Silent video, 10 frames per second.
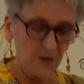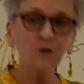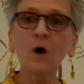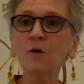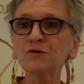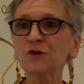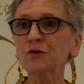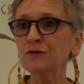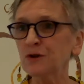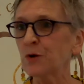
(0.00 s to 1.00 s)
Culture
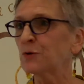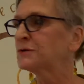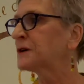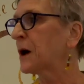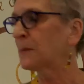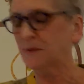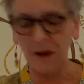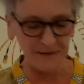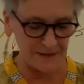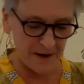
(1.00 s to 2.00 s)
turned
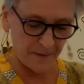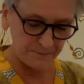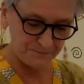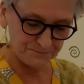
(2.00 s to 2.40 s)
upside down.